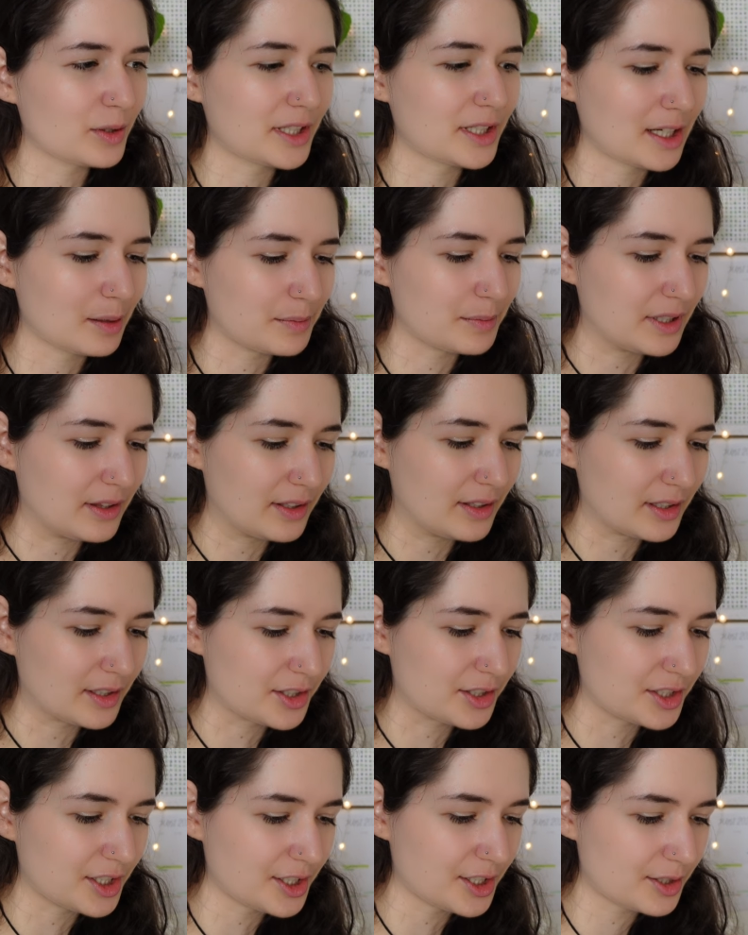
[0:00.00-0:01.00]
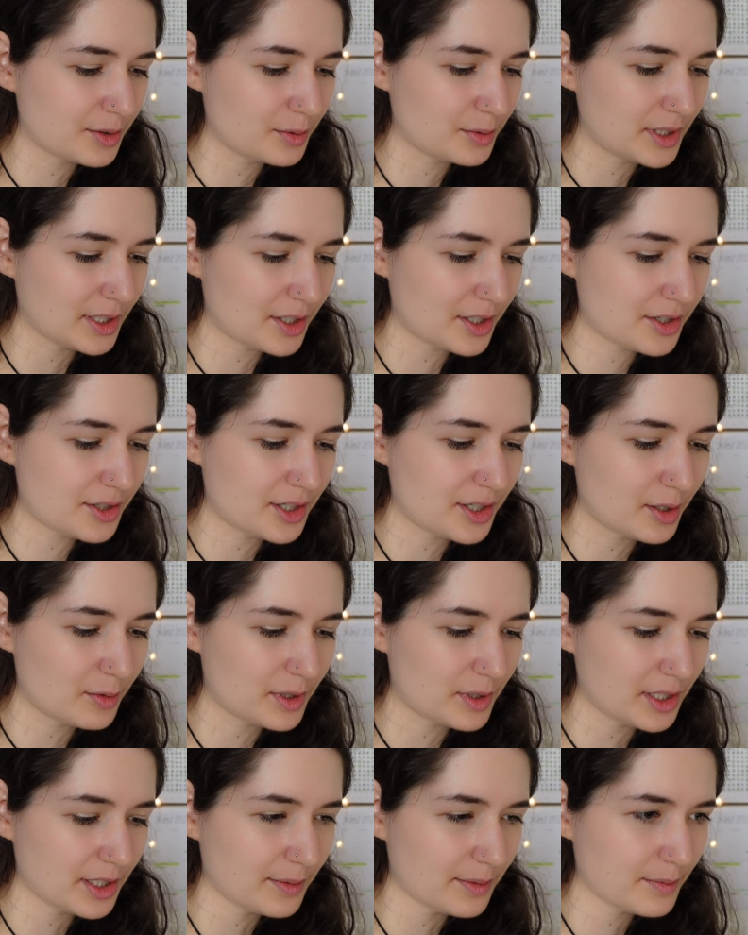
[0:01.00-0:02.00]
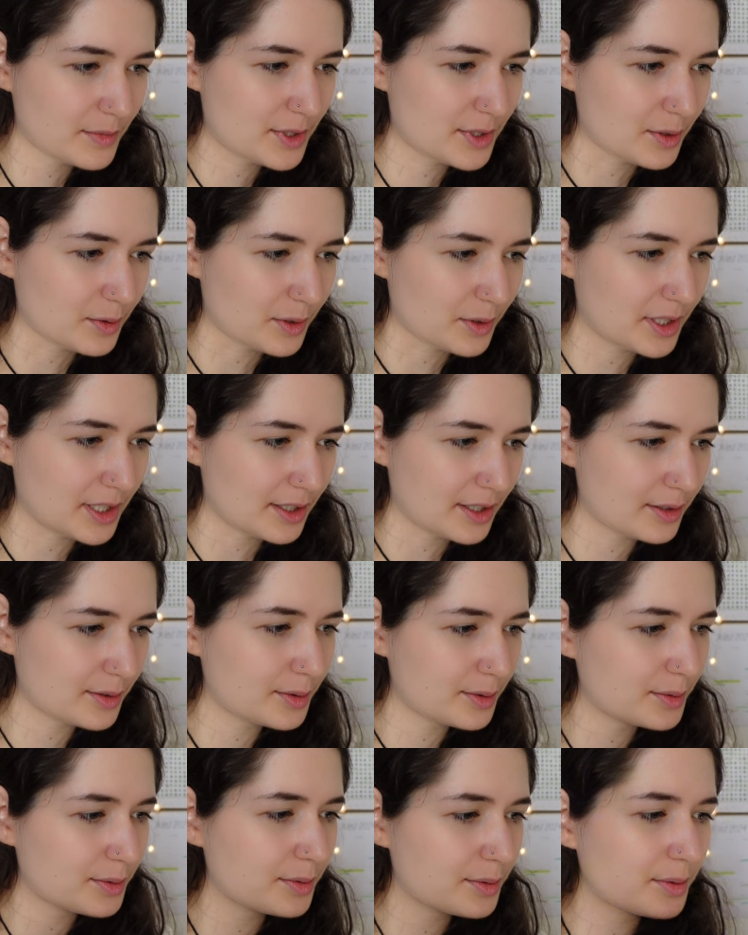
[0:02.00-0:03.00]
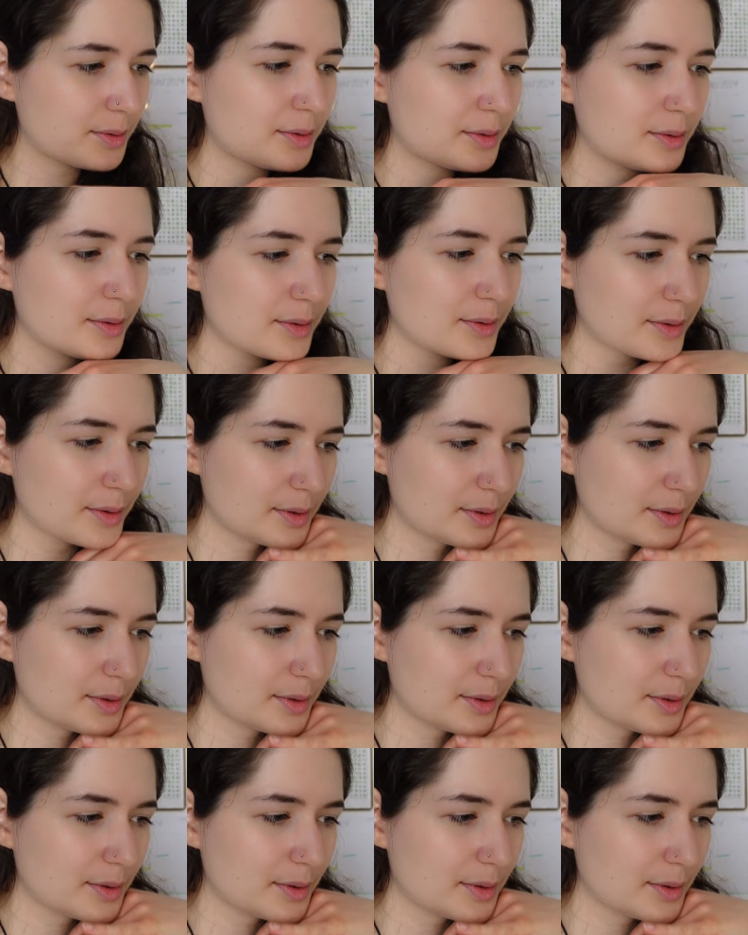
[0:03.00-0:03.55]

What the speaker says: it up in the Jisho dictionary. So, hyaku.